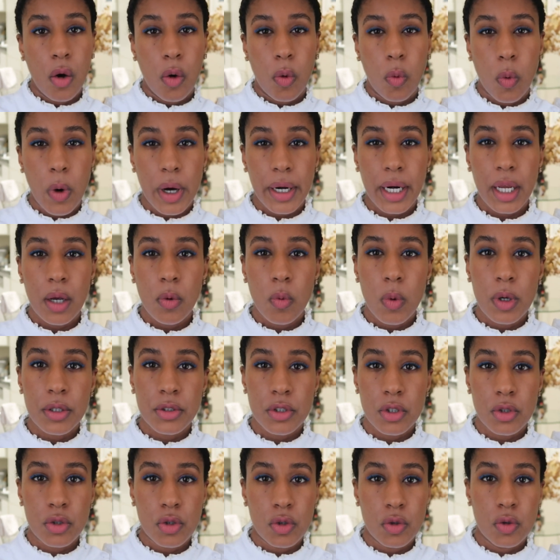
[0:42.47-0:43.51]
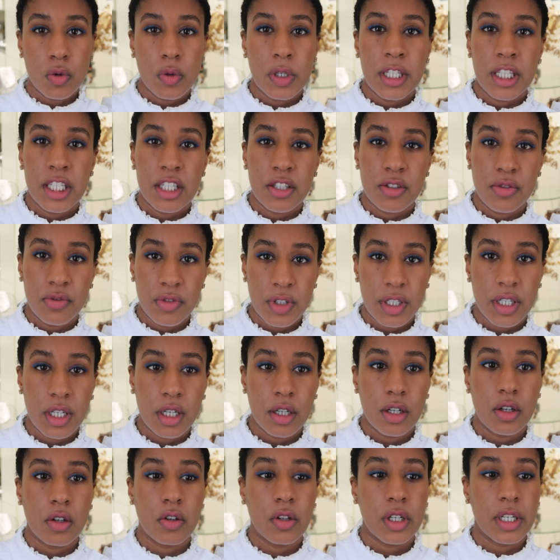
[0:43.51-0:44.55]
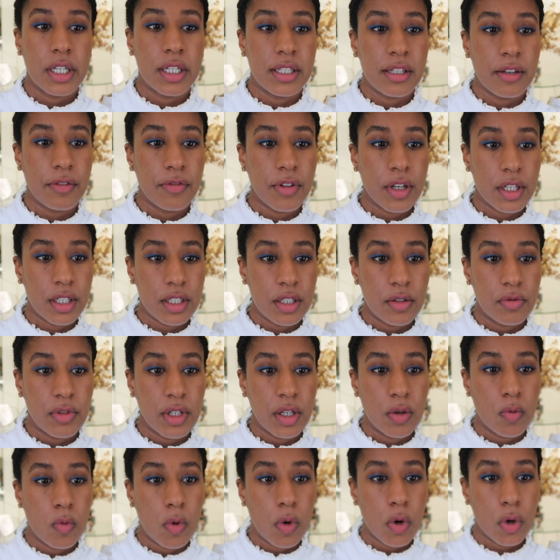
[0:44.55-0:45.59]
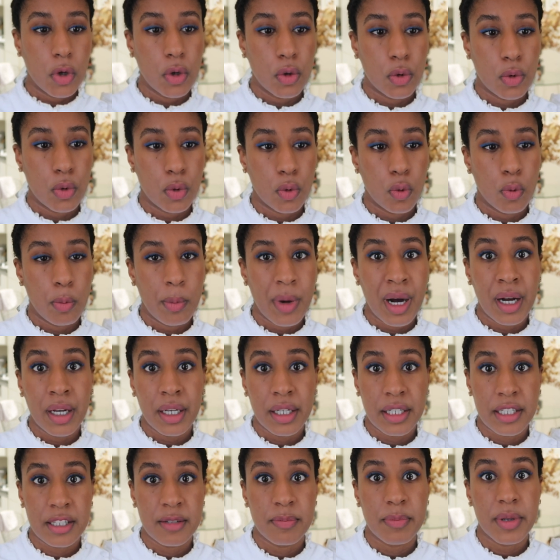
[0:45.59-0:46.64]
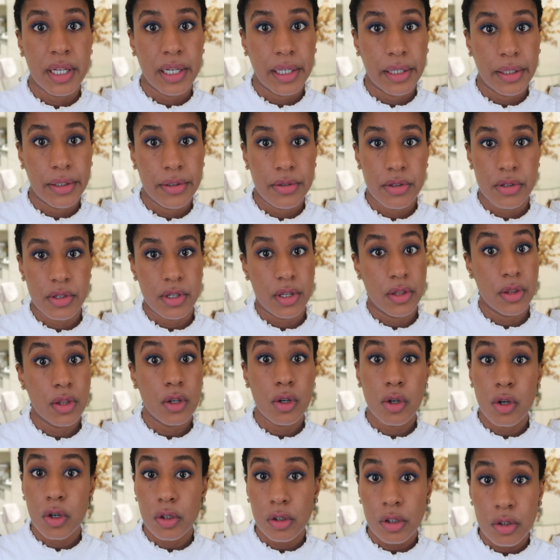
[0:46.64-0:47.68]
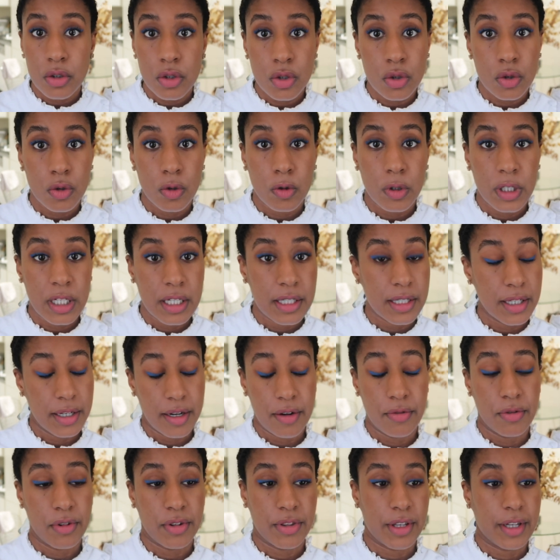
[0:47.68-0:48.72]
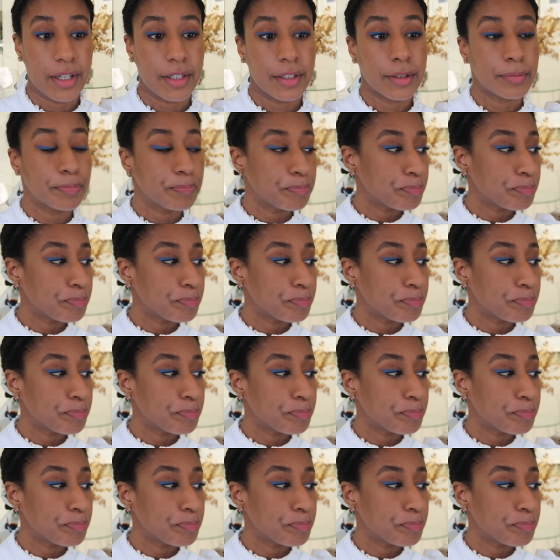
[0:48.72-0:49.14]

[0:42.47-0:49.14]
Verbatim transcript: What I wanted to do in this video is effectively walk you through my experience and the horror stories and everything,